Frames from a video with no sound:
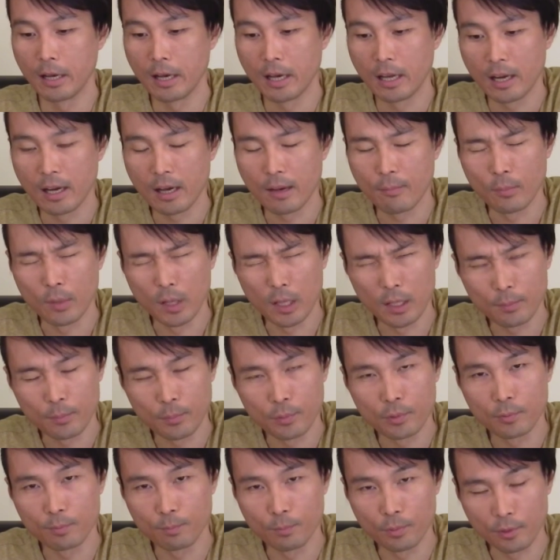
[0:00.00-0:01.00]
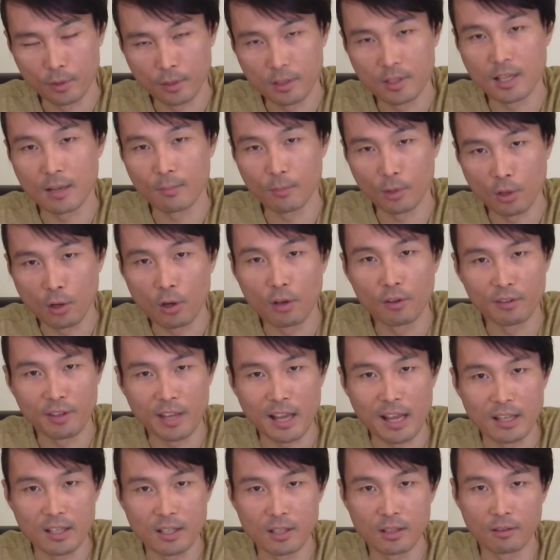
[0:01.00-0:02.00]
and I might put some
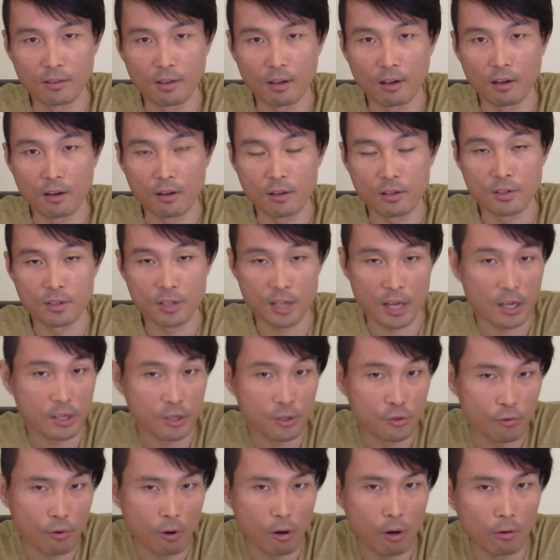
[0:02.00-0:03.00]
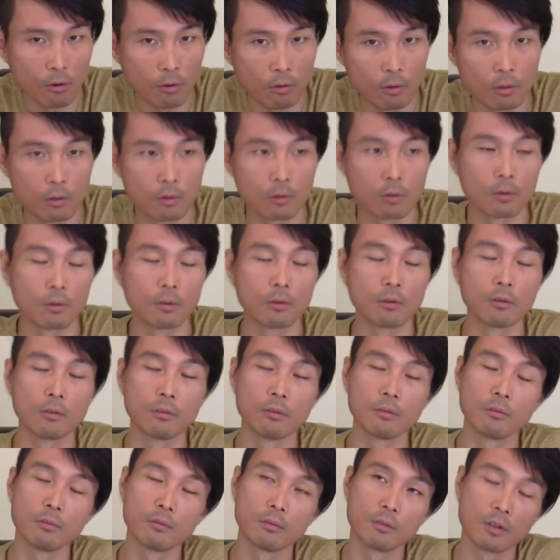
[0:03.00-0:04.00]
contents that are sexual or
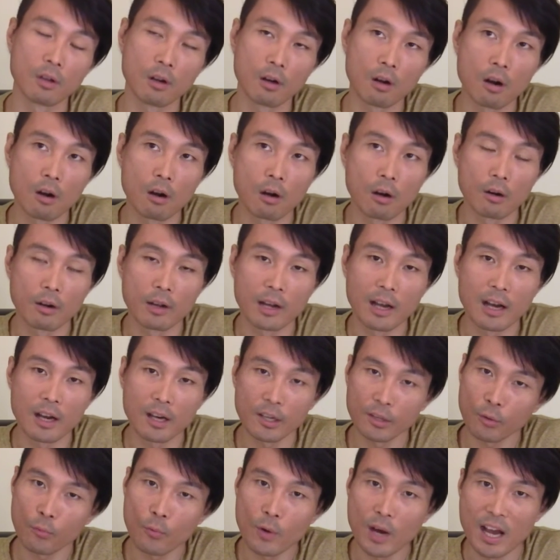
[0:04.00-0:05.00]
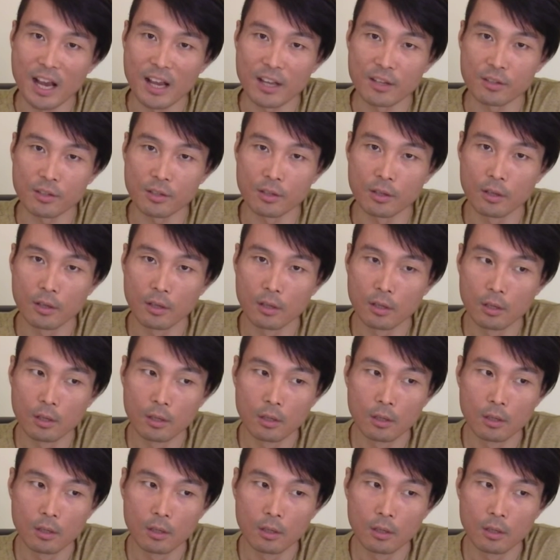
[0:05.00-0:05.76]
that are otherwise